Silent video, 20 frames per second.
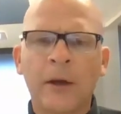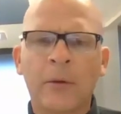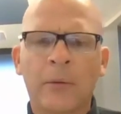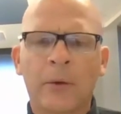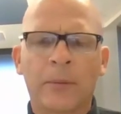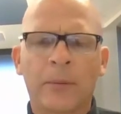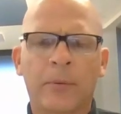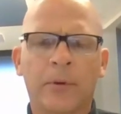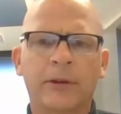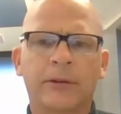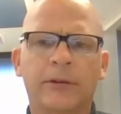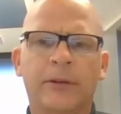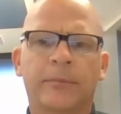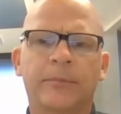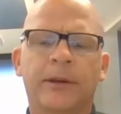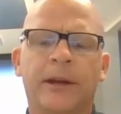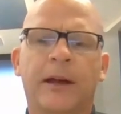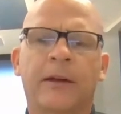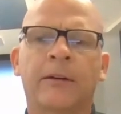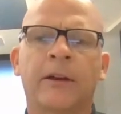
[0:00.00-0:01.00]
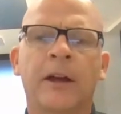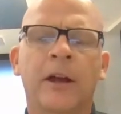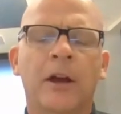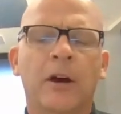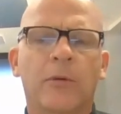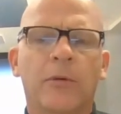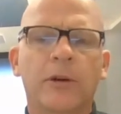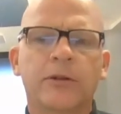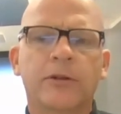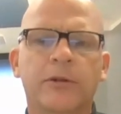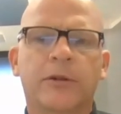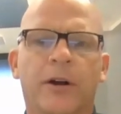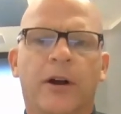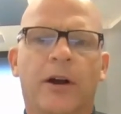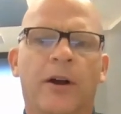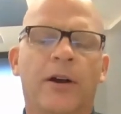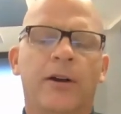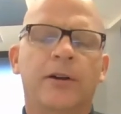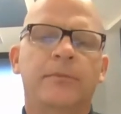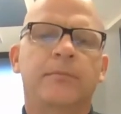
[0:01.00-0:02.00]
I want to point something out. We're doing
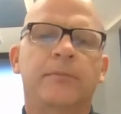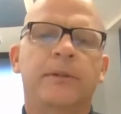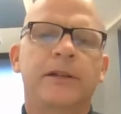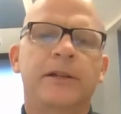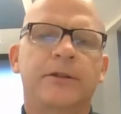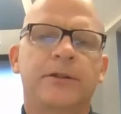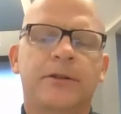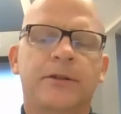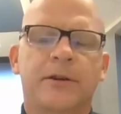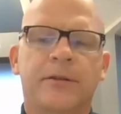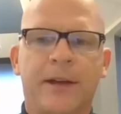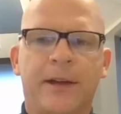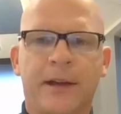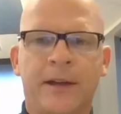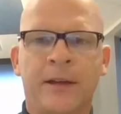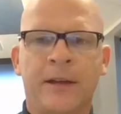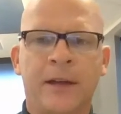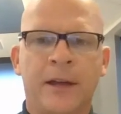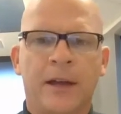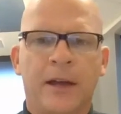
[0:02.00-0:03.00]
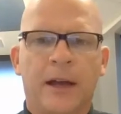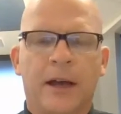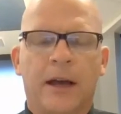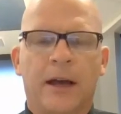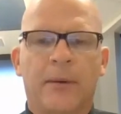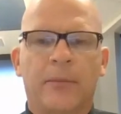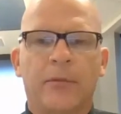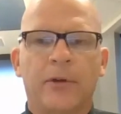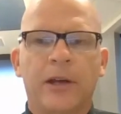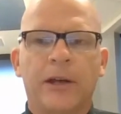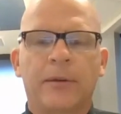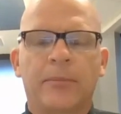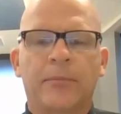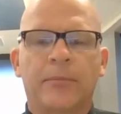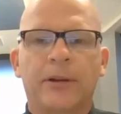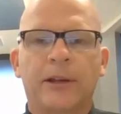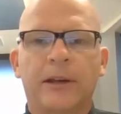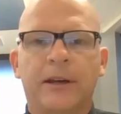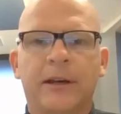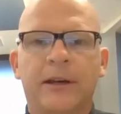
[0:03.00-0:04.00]
a heartbeat survey. We
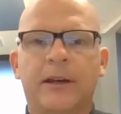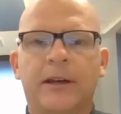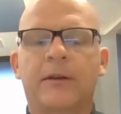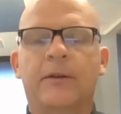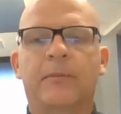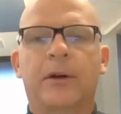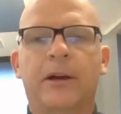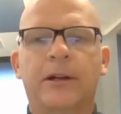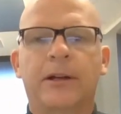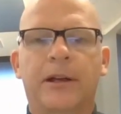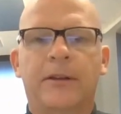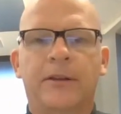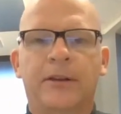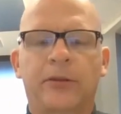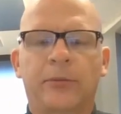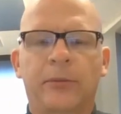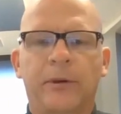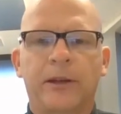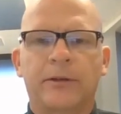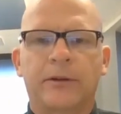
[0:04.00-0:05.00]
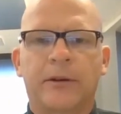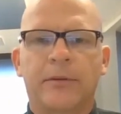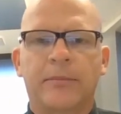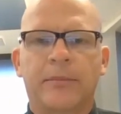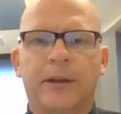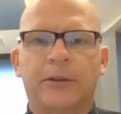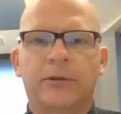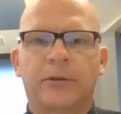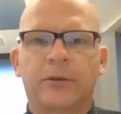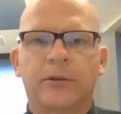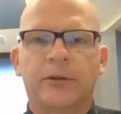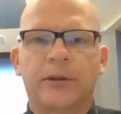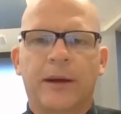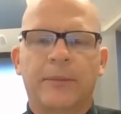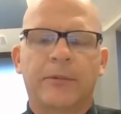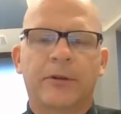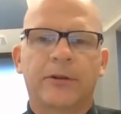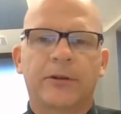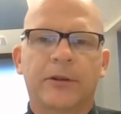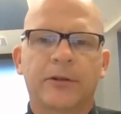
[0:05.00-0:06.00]
completed it Monday this week during mentor
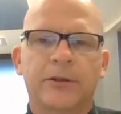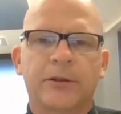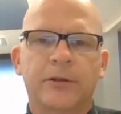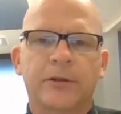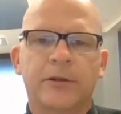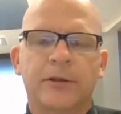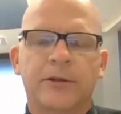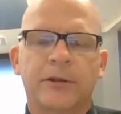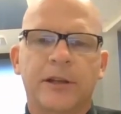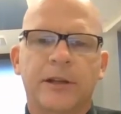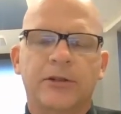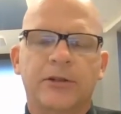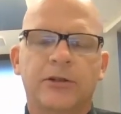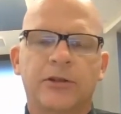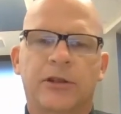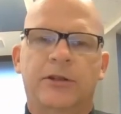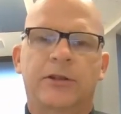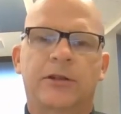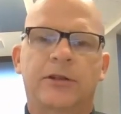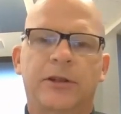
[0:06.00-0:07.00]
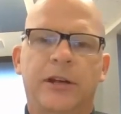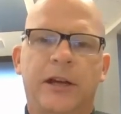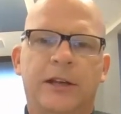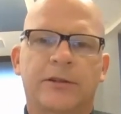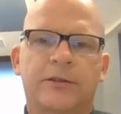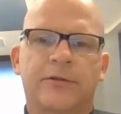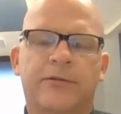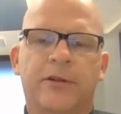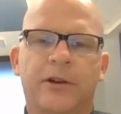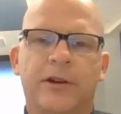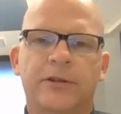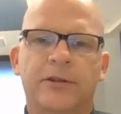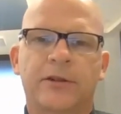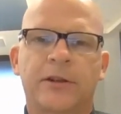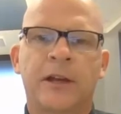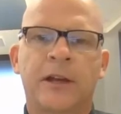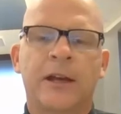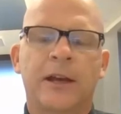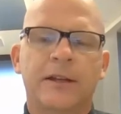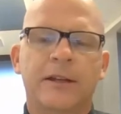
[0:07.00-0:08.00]
time with our students. It's just a chance for
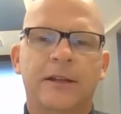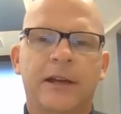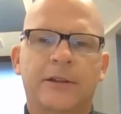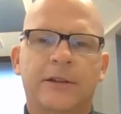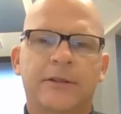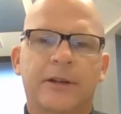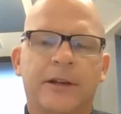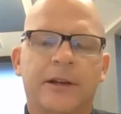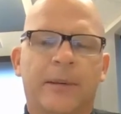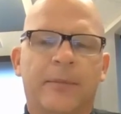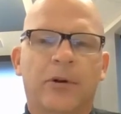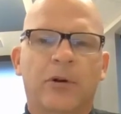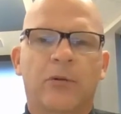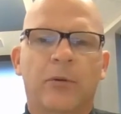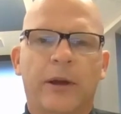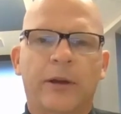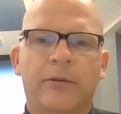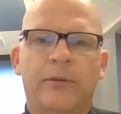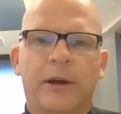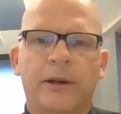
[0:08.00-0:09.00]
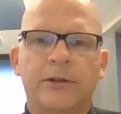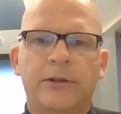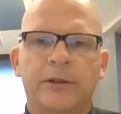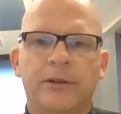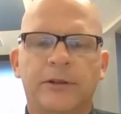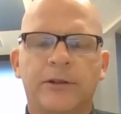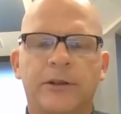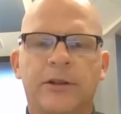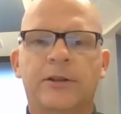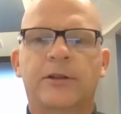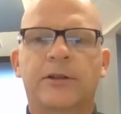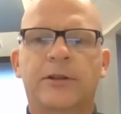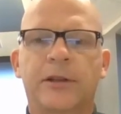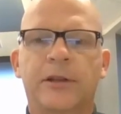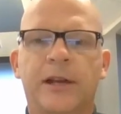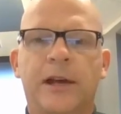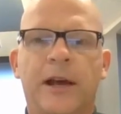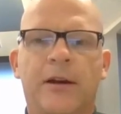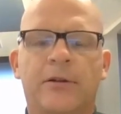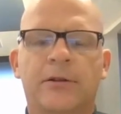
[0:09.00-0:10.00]
us to ask a couple quick questions just to
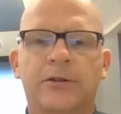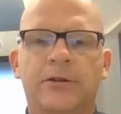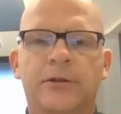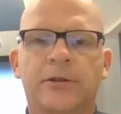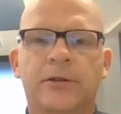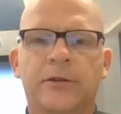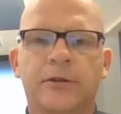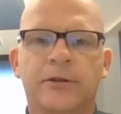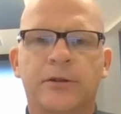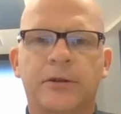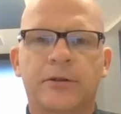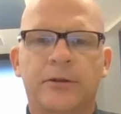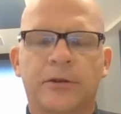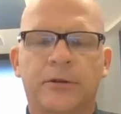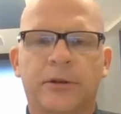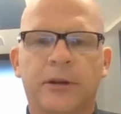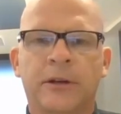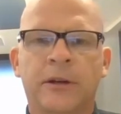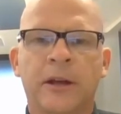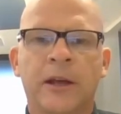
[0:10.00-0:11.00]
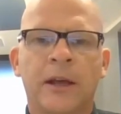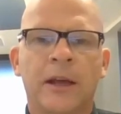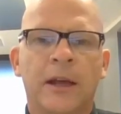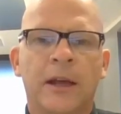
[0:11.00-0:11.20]
see how our students are doing.